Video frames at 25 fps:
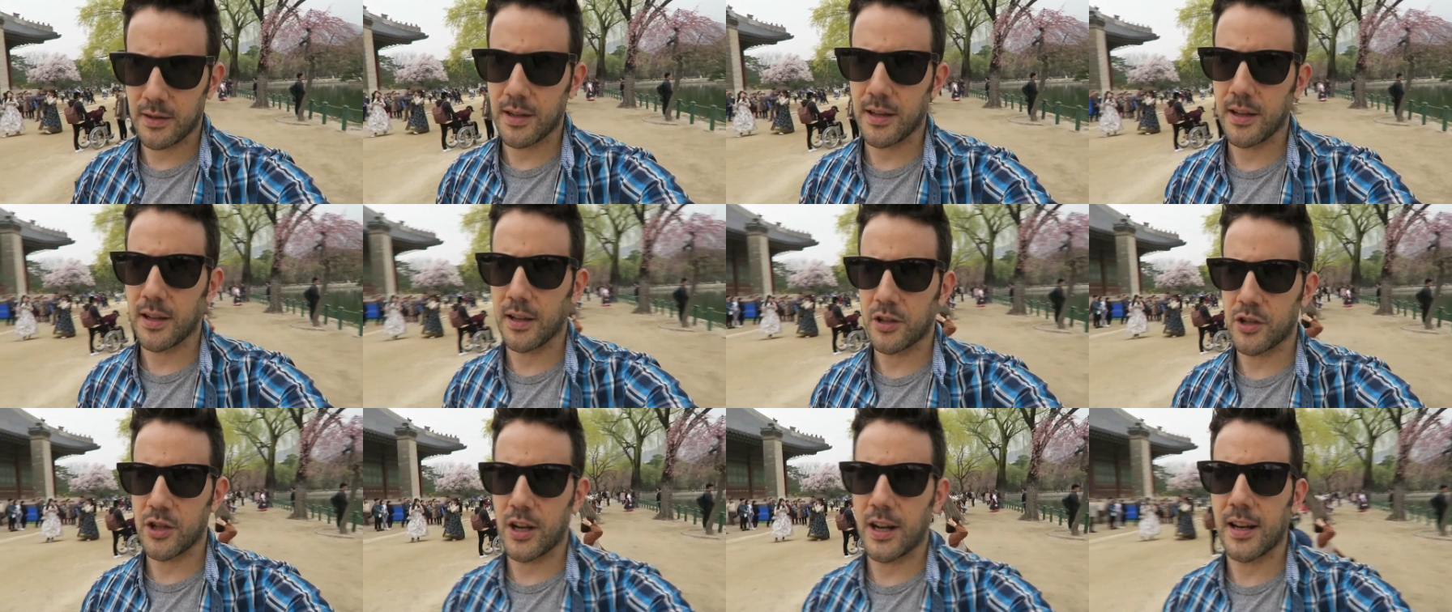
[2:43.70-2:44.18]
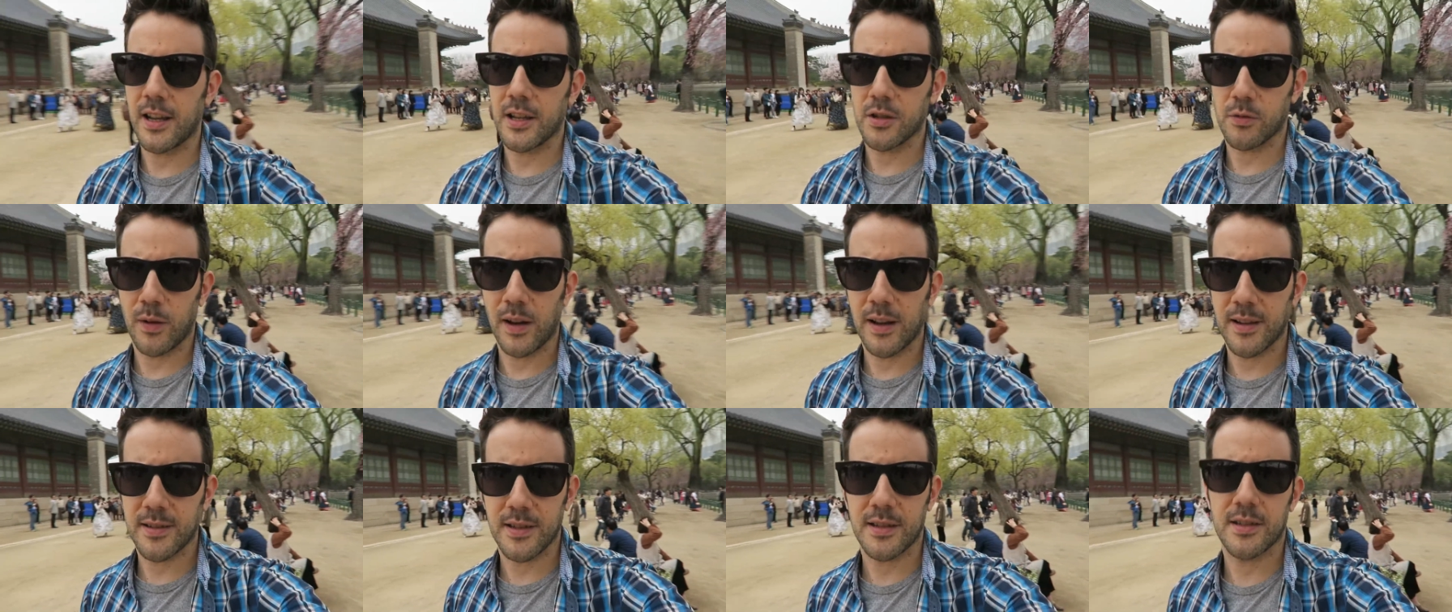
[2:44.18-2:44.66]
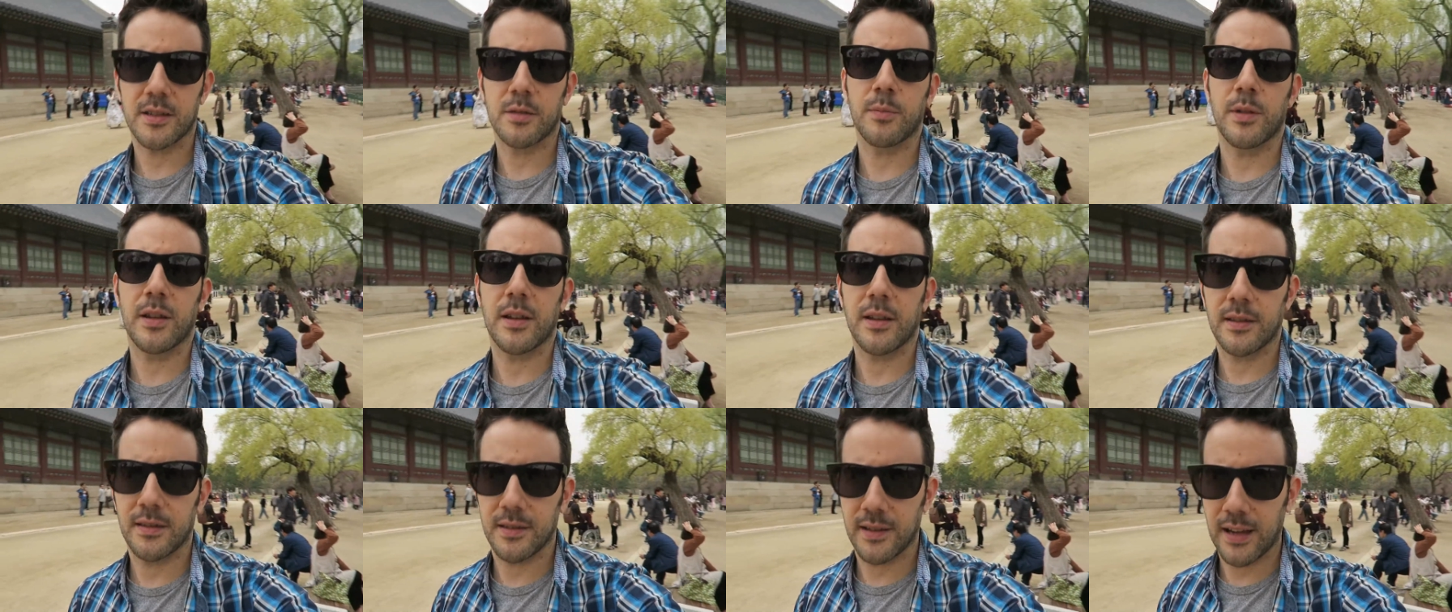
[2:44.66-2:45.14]
the Chinese writing system
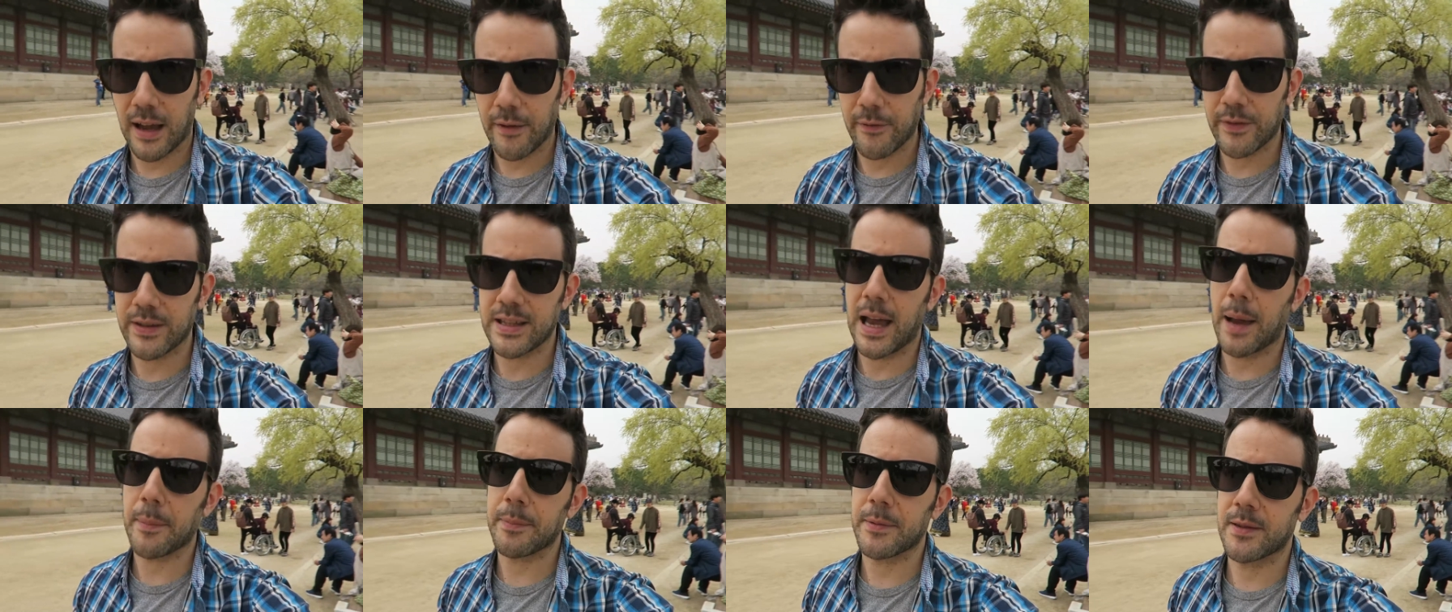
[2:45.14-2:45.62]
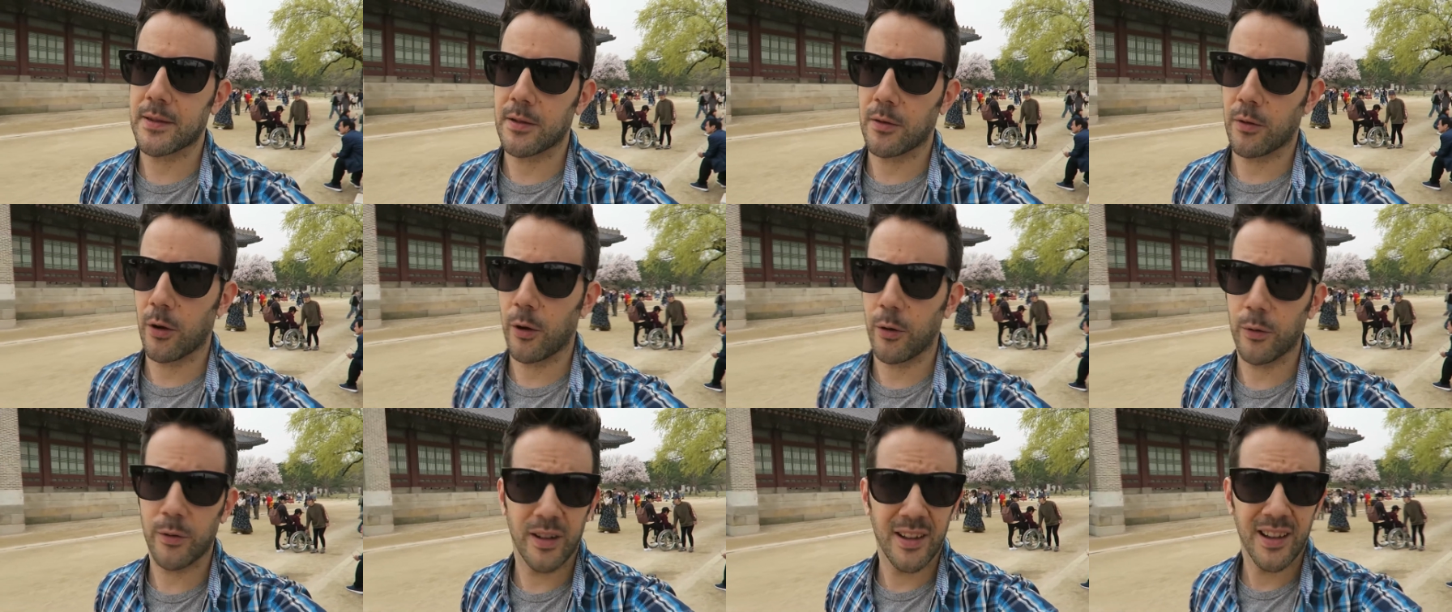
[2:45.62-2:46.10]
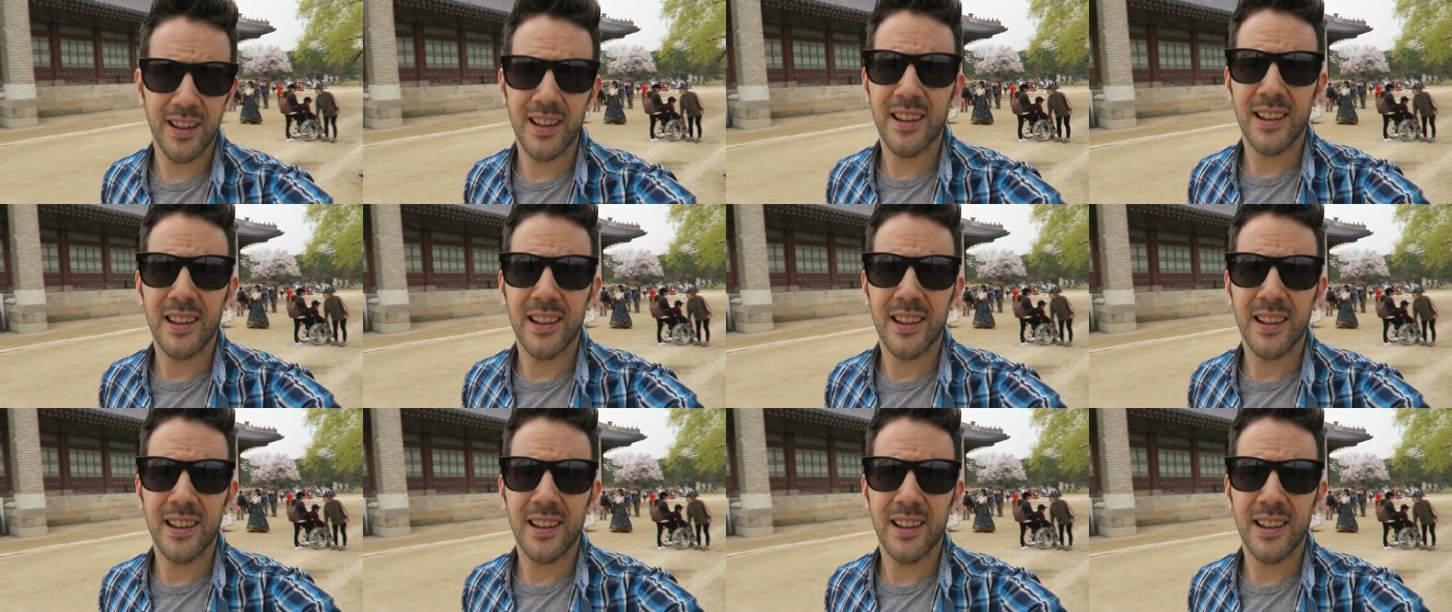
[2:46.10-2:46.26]
and kind of adapted their own.